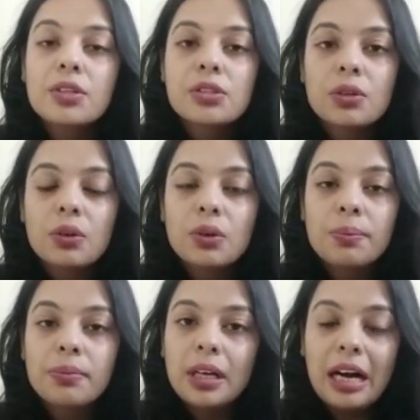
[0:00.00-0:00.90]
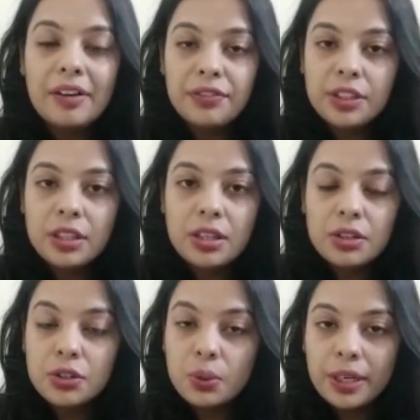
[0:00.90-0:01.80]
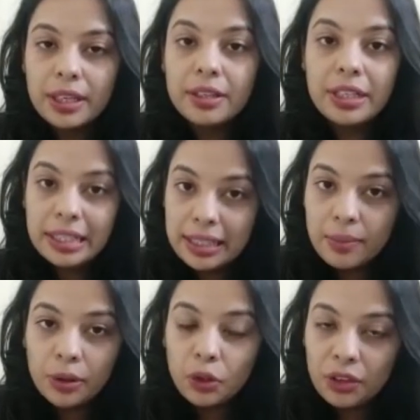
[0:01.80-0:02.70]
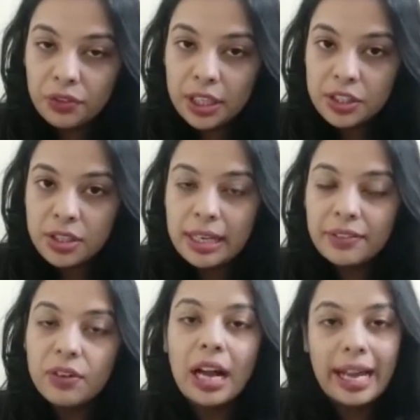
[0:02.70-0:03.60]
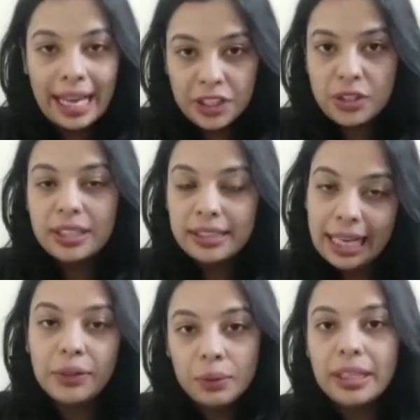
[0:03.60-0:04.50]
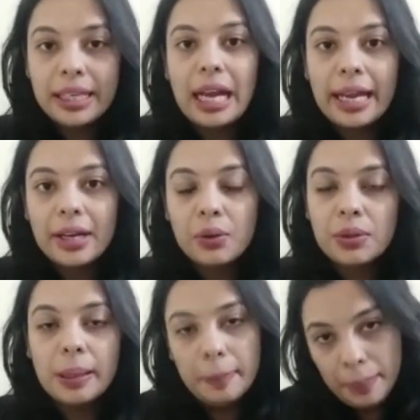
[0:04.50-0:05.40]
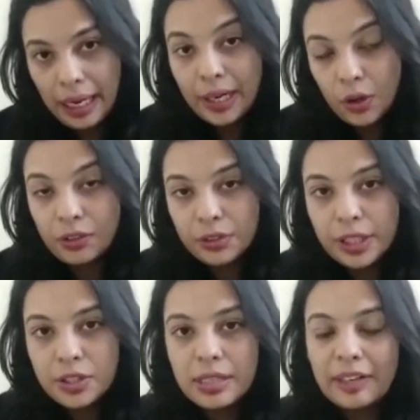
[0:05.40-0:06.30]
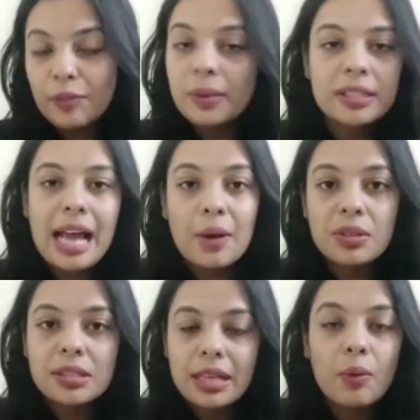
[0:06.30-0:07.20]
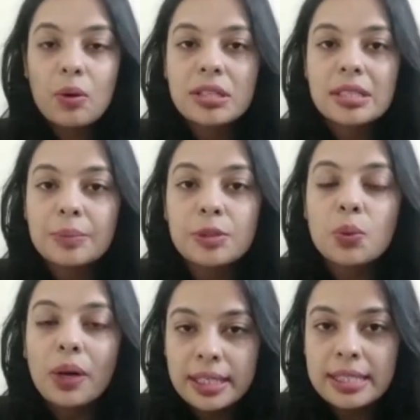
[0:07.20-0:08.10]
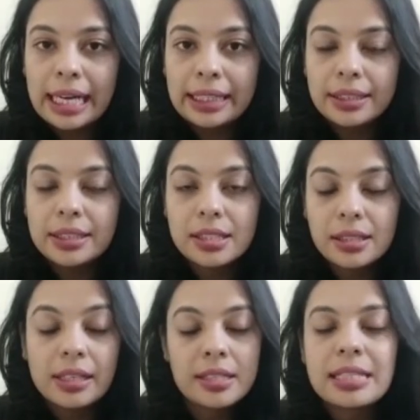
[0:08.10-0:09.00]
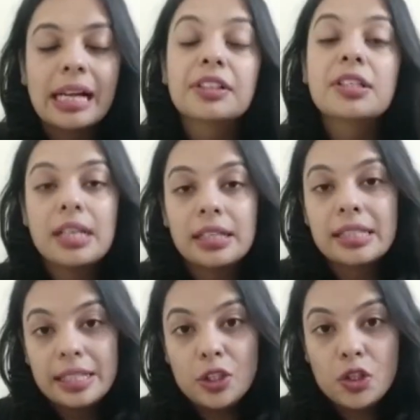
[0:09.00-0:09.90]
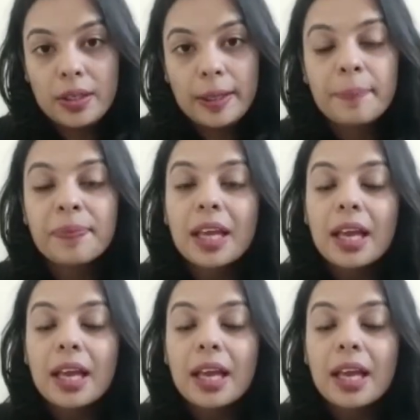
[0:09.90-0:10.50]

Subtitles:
So after reading about convolutional network, I actually, then only I could apply convolutional network, because I wasn't able to understand the results initially.